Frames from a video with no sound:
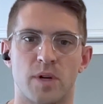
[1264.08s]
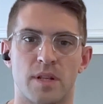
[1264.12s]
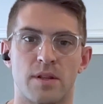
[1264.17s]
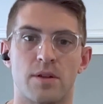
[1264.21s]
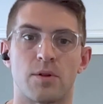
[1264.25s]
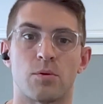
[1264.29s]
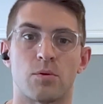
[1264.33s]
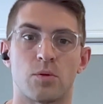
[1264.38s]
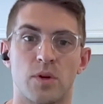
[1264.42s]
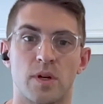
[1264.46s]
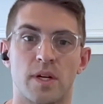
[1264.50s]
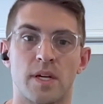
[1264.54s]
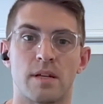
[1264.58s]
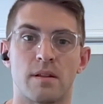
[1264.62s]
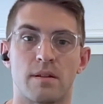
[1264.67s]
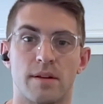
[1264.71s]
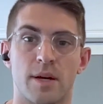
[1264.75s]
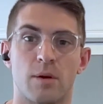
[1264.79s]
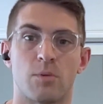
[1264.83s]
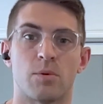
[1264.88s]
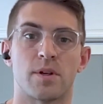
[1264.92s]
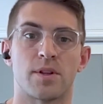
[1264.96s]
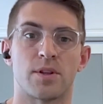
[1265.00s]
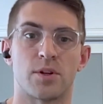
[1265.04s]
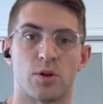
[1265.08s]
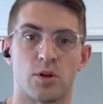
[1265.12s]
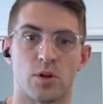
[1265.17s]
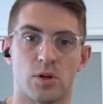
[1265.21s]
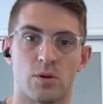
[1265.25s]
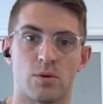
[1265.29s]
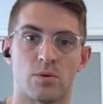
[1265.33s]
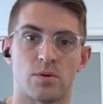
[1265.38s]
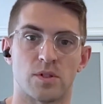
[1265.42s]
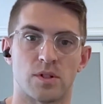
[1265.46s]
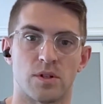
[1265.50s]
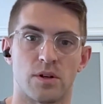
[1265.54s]
what they're looking like, what their
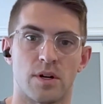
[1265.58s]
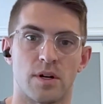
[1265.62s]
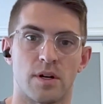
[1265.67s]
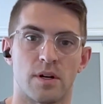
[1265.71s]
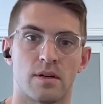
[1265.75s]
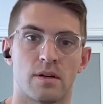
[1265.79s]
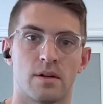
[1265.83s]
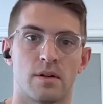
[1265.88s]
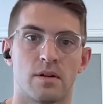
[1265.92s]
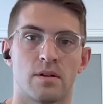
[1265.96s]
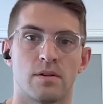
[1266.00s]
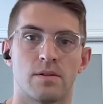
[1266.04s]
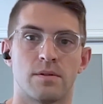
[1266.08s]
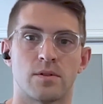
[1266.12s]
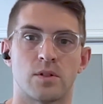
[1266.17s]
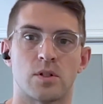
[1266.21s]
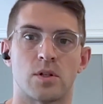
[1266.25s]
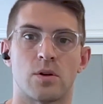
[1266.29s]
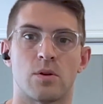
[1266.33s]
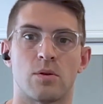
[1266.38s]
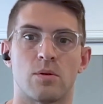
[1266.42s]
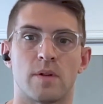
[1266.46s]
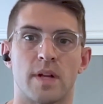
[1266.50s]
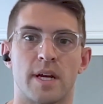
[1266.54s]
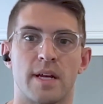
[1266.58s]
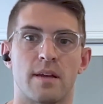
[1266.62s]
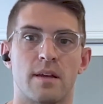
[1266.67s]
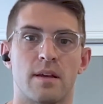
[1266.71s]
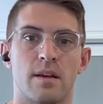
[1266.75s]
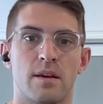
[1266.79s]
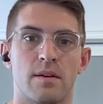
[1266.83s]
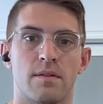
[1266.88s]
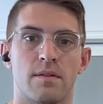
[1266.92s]
goals are. So like